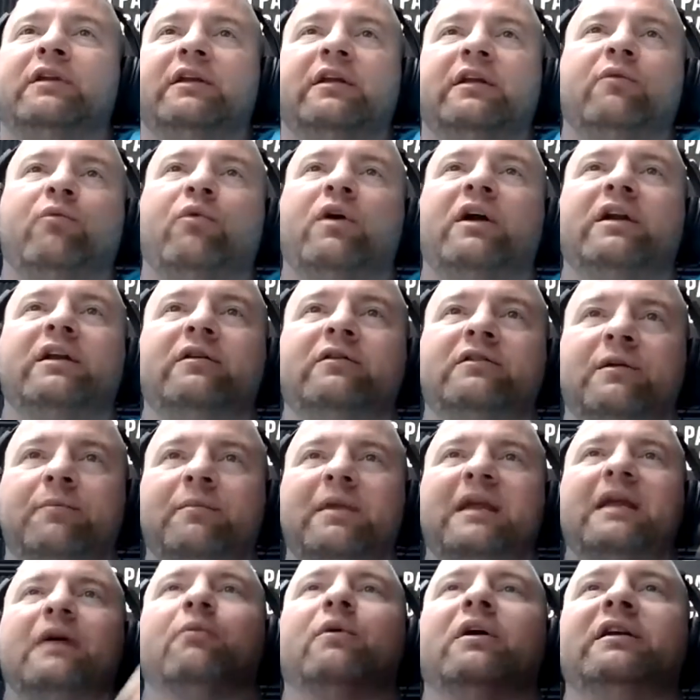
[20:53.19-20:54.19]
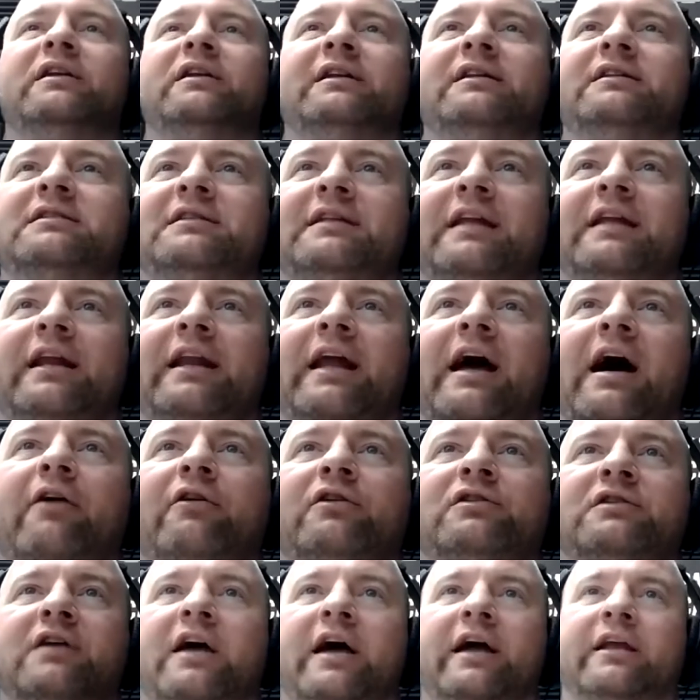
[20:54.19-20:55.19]
It wasn't, to me, didn't stand out
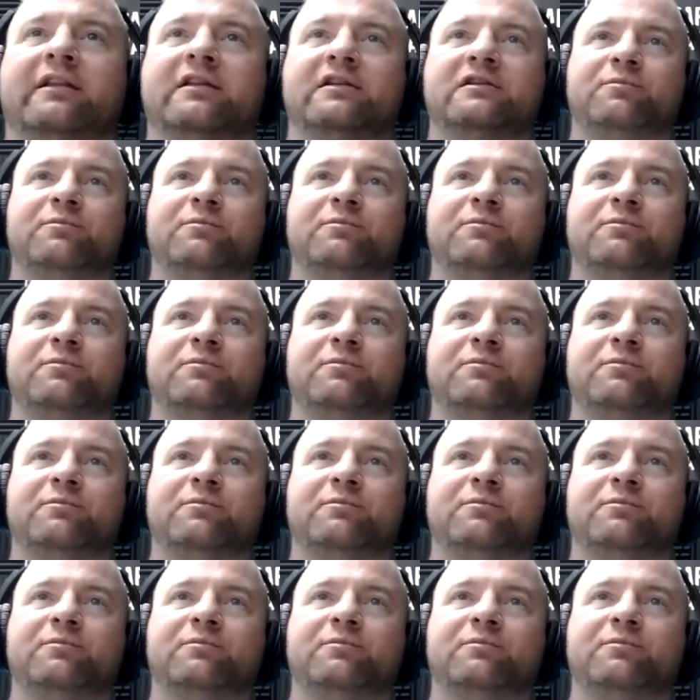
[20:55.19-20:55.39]
as like this